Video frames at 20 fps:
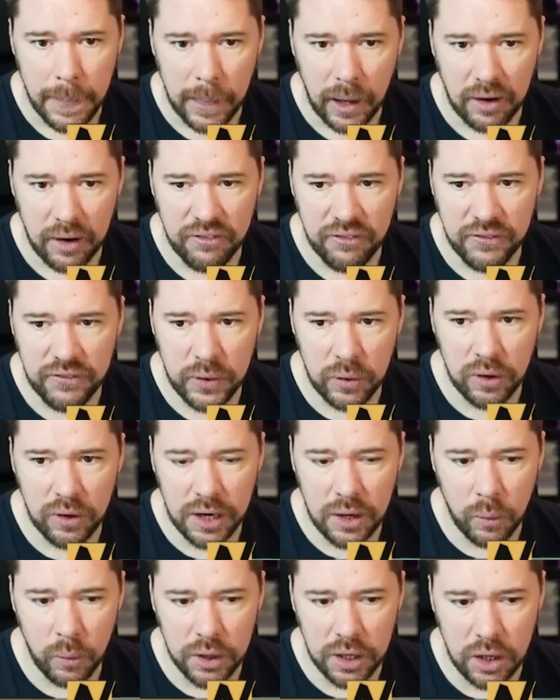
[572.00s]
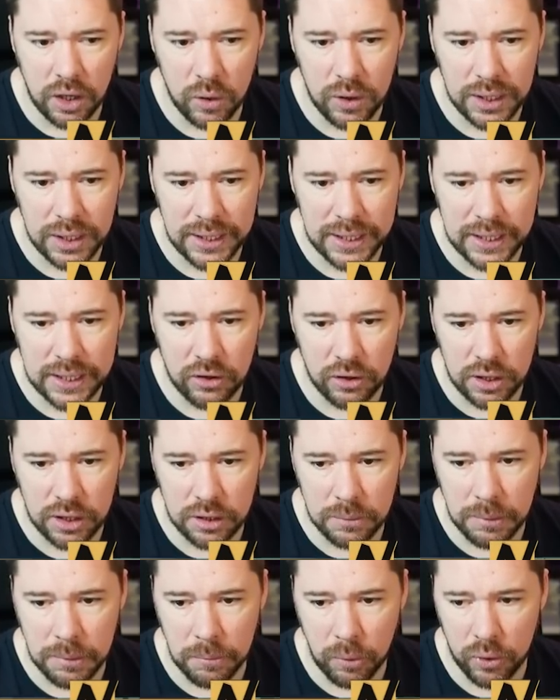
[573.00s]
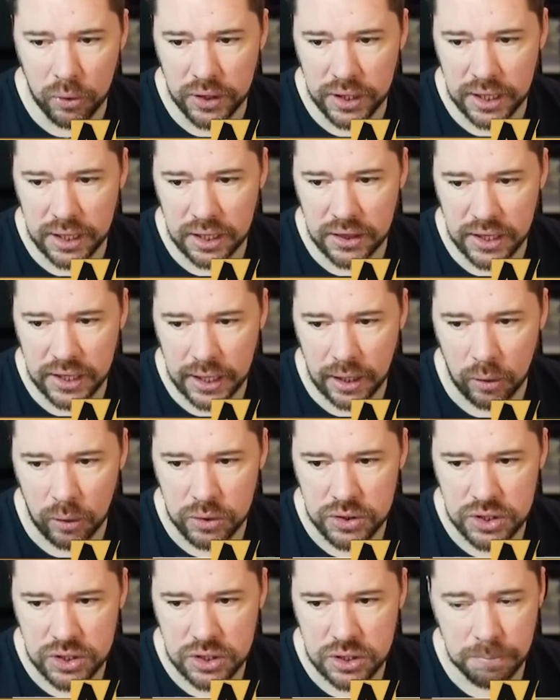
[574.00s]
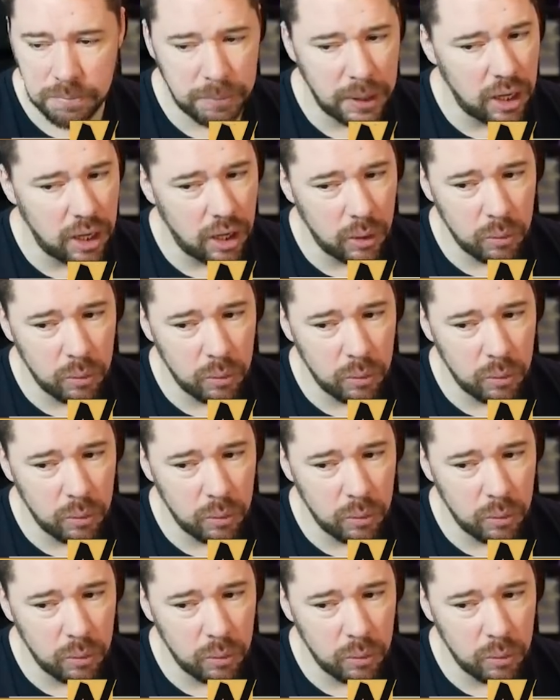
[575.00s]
I feel like I want to go La Liga a little bit more than anything else, but I